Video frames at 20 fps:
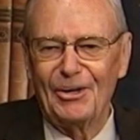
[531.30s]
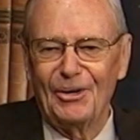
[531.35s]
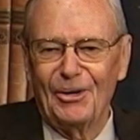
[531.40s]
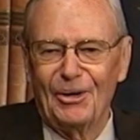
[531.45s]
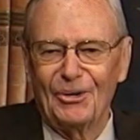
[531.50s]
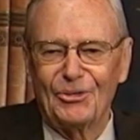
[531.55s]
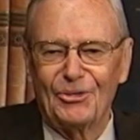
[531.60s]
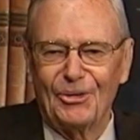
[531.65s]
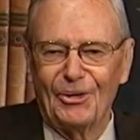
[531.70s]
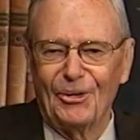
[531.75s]

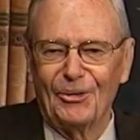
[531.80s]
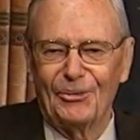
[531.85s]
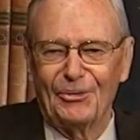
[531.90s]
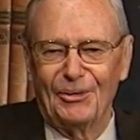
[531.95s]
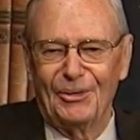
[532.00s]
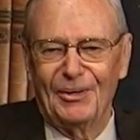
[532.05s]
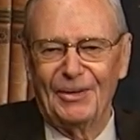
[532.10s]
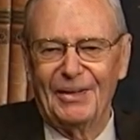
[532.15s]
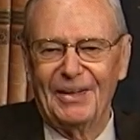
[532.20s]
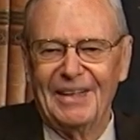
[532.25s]
young
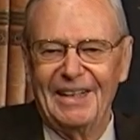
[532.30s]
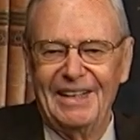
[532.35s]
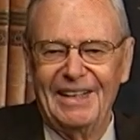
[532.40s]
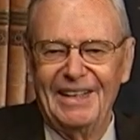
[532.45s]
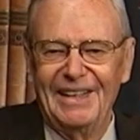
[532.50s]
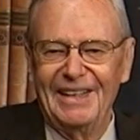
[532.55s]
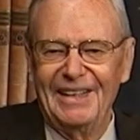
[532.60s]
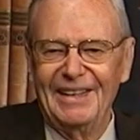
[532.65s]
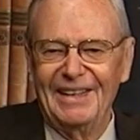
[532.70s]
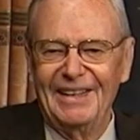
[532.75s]
children.
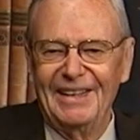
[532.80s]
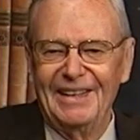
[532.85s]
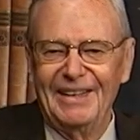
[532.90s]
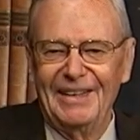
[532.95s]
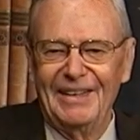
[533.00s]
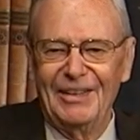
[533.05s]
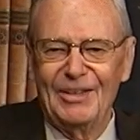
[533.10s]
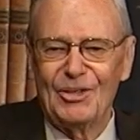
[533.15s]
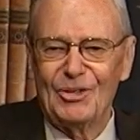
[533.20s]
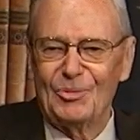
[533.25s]

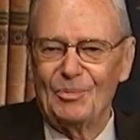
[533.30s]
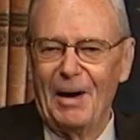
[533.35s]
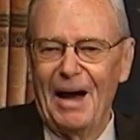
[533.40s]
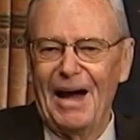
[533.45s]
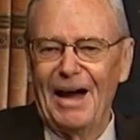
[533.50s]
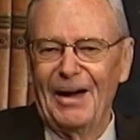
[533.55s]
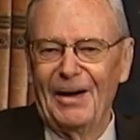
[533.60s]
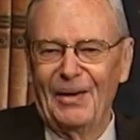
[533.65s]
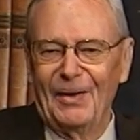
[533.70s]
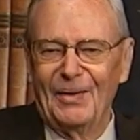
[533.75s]

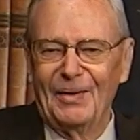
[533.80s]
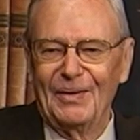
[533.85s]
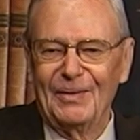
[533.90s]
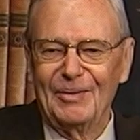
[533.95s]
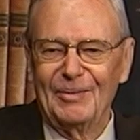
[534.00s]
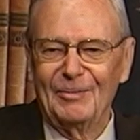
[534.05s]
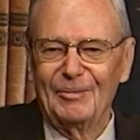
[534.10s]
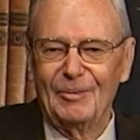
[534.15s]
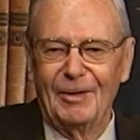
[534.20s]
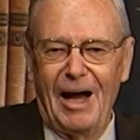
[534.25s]
Smile.
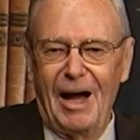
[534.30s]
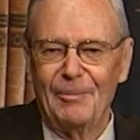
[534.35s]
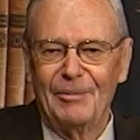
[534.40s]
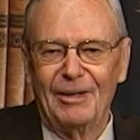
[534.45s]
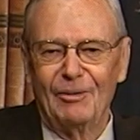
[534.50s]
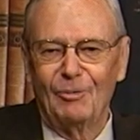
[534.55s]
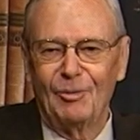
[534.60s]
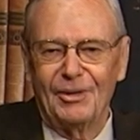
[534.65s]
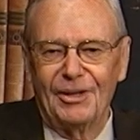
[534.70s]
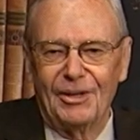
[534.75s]
I
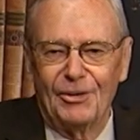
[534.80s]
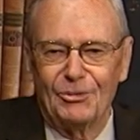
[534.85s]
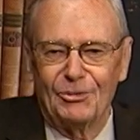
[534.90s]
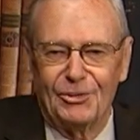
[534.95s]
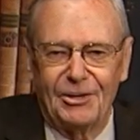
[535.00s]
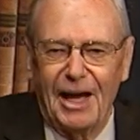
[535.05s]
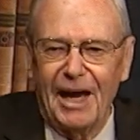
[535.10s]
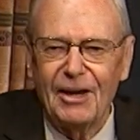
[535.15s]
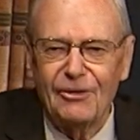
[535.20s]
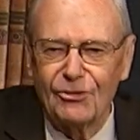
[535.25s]
mean, when they're
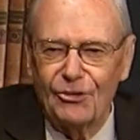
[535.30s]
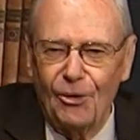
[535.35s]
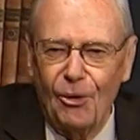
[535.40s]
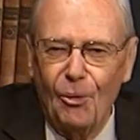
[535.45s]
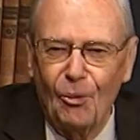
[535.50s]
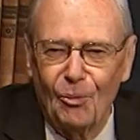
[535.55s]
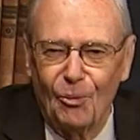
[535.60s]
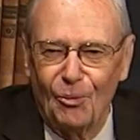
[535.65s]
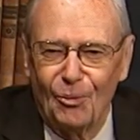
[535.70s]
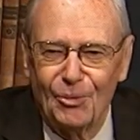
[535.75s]
days
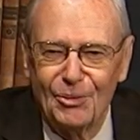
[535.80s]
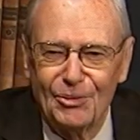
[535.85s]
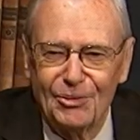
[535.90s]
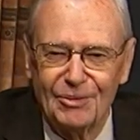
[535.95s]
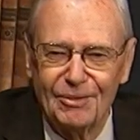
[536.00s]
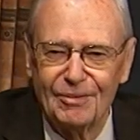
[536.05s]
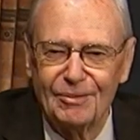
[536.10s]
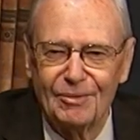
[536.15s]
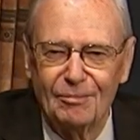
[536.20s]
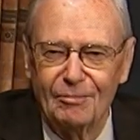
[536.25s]
old,
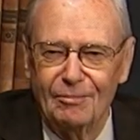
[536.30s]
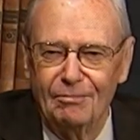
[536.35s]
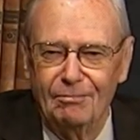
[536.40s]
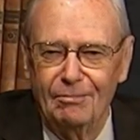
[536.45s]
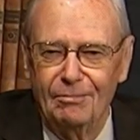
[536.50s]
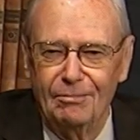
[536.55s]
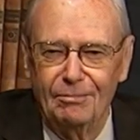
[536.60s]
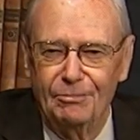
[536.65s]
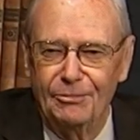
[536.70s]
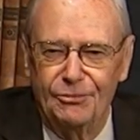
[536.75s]

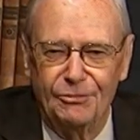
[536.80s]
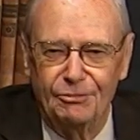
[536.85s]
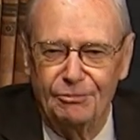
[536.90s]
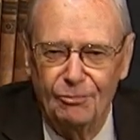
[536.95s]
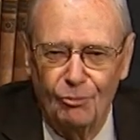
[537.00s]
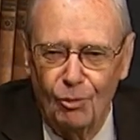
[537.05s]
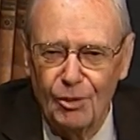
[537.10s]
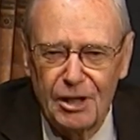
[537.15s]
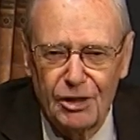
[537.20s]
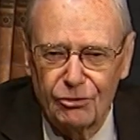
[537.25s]

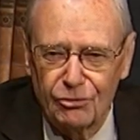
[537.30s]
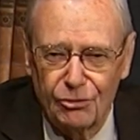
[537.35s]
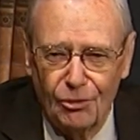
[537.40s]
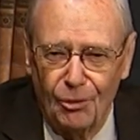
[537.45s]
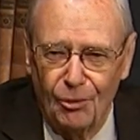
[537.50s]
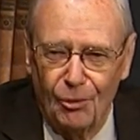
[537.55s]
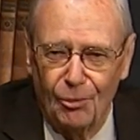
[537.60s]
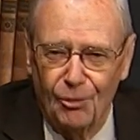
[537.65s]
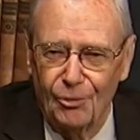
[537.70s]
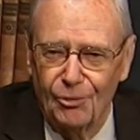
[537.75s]
weeks
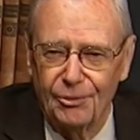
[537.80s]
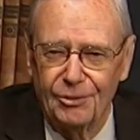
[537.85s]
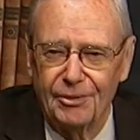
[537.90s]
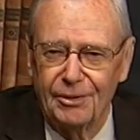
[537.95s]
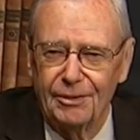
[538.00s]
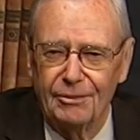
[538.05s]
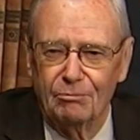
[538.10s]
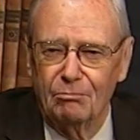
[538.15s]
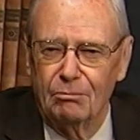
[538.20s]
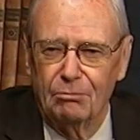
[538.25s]
old,
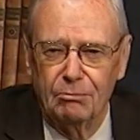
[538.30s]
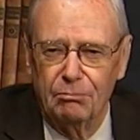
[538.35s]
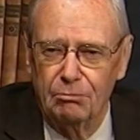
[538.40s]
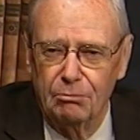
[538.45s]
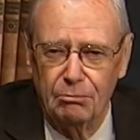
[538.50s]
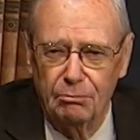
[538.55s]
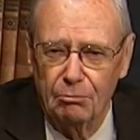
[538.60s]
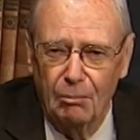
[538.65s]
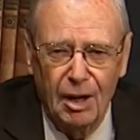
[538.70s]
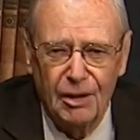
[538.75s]
and
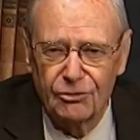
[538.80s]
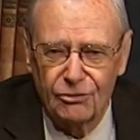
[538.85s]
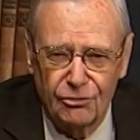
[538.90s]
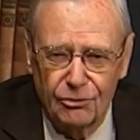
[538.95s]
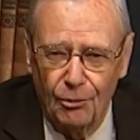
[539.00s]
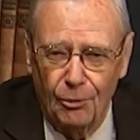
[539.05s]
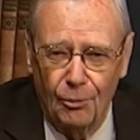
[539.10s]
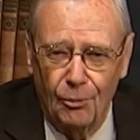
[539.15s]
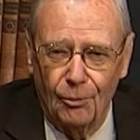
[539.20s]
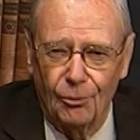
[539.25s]
months
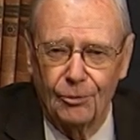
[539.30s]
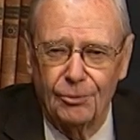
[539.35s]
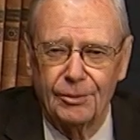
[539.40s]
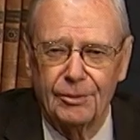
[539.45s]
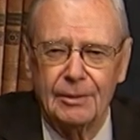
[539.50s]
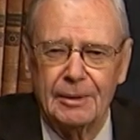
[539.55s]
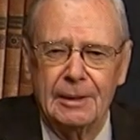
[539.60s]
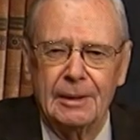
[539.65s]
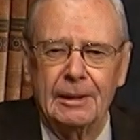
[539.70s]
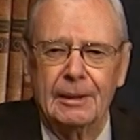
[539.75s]
old,
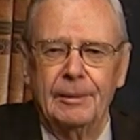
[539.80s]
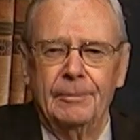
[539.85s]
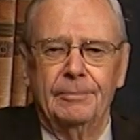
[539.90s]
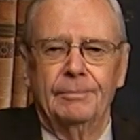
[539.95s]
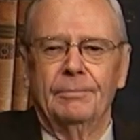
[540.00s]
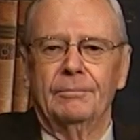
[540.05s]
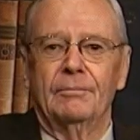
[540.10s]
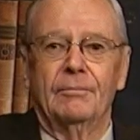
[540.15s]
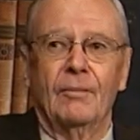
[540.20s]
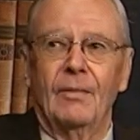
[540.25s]

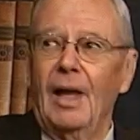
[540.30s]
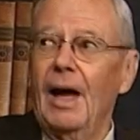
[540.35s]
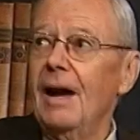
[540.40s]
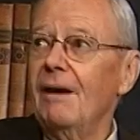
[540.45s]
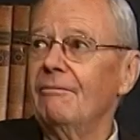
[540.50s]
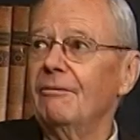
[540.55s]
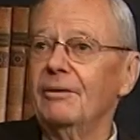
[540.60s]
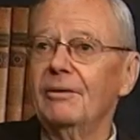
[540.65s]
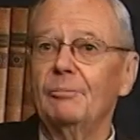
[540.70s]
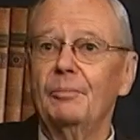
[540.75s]

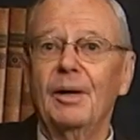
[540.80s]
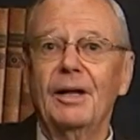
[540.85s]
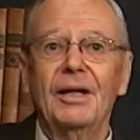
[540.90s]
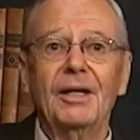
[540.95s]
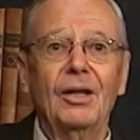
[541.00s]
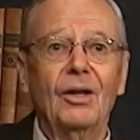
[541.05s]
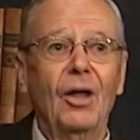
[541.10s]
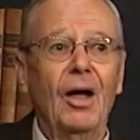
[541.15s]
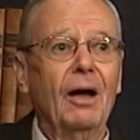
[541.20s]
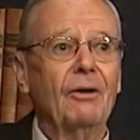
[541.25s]

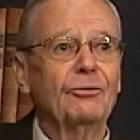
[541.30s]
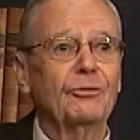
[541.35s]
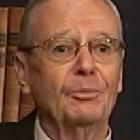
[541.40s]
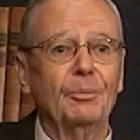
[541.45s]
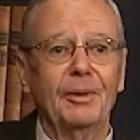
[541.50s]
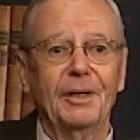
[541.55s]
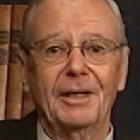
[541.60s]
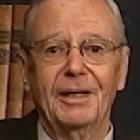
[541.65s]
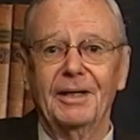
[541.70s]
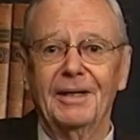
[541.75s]
everybody loves
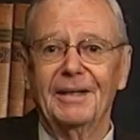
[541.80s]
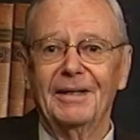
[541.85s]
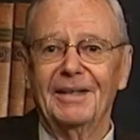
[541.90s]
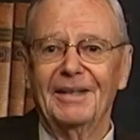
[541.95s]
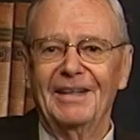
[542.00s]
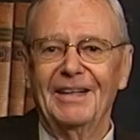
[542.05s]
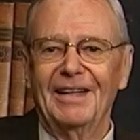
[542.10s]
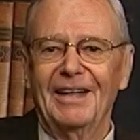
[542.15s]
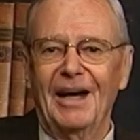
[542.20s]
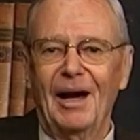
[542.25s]
me.
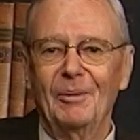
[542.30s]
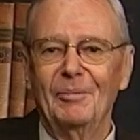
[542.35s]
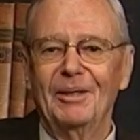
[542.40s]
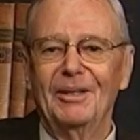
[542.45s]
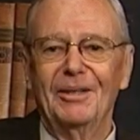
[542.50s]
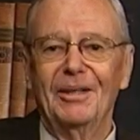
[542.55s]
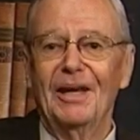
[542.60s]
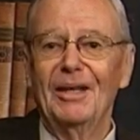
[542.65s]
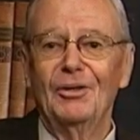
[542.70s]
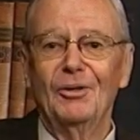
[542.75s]
I
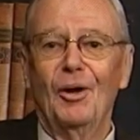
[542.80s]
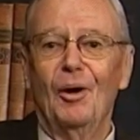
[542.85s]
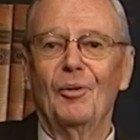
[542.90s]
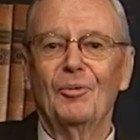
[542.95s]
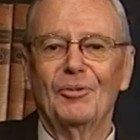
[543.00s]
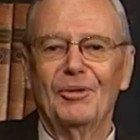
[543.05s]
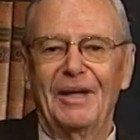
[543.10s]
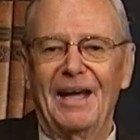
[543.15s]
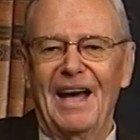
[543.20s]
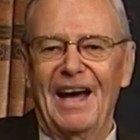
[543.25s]
mean, they
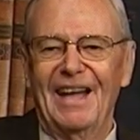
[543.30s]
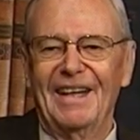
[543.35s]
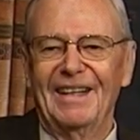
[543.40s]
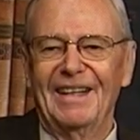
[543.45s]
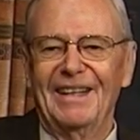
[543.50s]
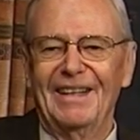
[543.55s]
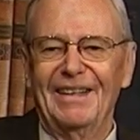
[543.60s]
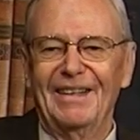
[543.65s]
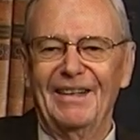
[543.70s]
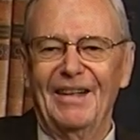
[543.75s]
know that.
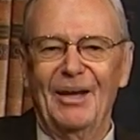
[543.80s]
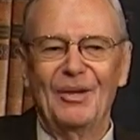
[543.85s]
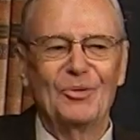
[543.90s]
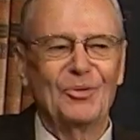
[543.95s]
They